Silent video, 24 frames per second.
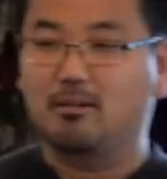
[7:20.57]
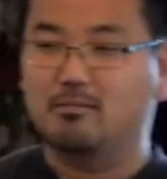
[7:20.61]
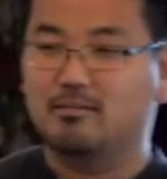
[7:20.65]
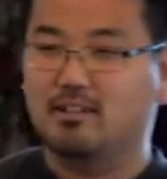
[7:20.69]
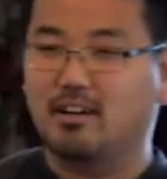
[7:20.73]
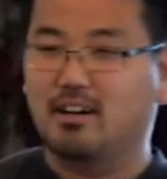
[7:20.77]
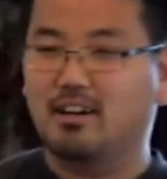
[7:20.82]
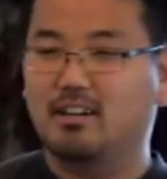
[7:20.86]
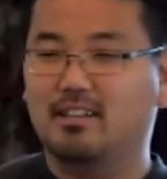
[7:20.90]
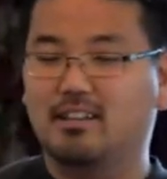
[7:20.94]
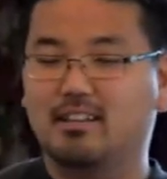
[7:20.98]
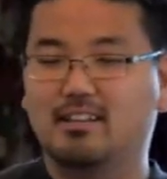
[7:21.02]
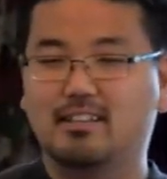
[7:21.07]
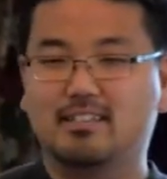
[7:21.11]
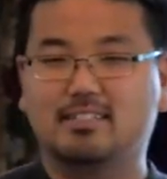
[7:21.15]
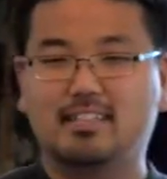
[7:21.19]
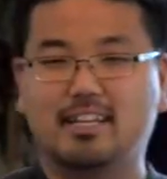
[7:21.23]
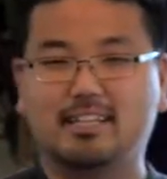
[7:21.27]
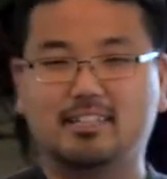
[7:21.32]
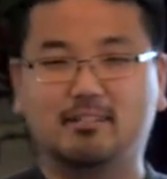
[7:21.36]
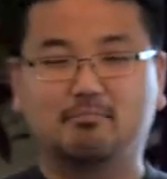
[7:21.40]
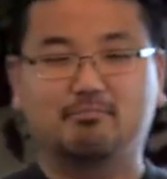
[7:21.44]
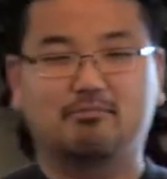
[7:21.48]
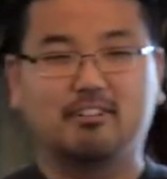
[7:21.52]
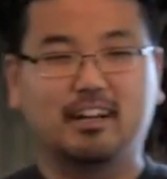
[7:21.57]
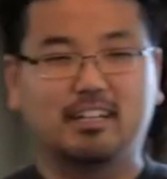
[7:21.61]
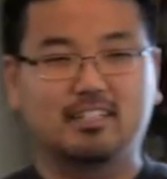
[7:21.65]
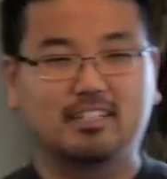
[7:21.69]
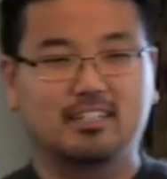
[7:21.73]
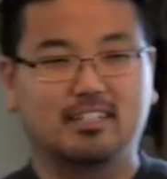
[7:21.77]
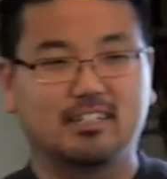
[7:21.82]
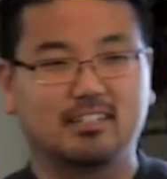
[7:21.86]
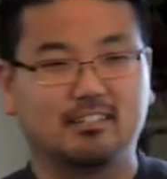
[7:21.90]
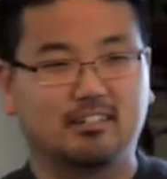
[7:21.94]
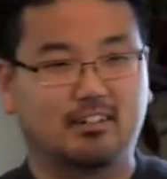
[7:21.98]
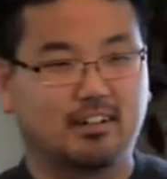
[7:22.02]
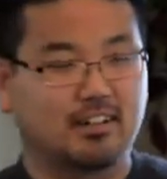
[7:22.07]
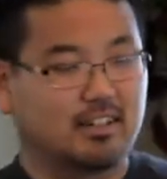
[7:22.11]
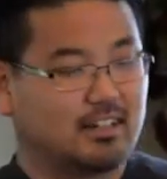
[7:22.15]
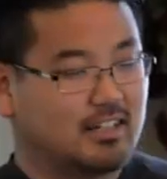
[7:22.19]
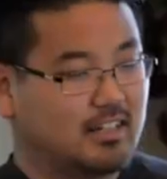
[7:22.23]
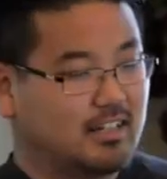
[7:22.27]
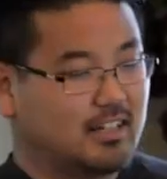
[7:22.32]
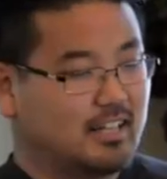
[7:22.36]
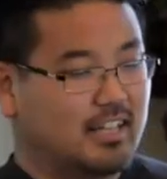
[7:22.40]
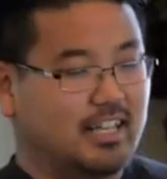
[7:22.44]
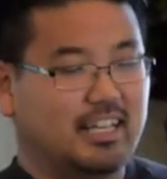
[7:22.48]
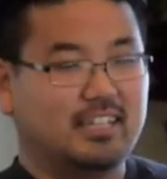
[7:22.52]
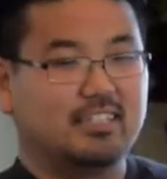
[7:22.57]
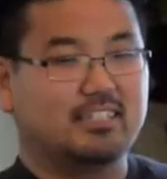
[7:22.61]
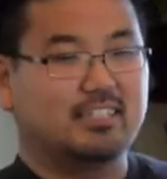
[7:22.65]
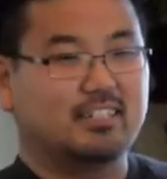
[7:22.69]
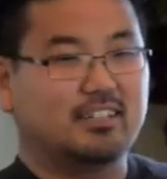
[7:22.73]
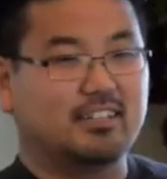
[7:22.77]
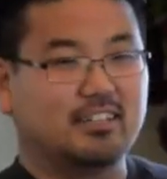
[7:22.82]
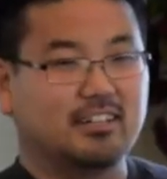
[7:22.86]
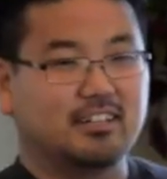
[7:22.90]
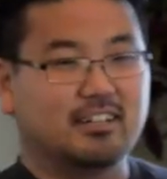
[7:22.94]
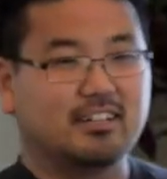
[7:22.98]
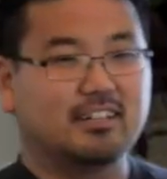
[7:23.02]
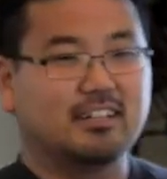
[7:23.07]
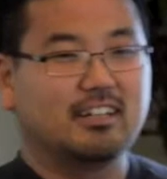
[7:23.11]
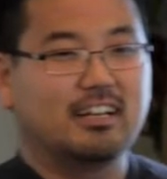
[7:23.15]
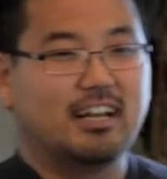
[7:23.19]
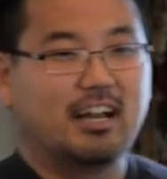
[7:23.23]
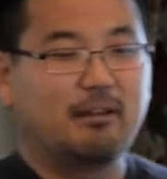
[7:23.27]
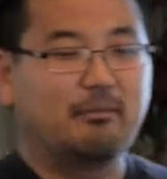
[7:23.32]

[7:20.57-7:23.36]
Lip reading: are? Let's say depression or insecure.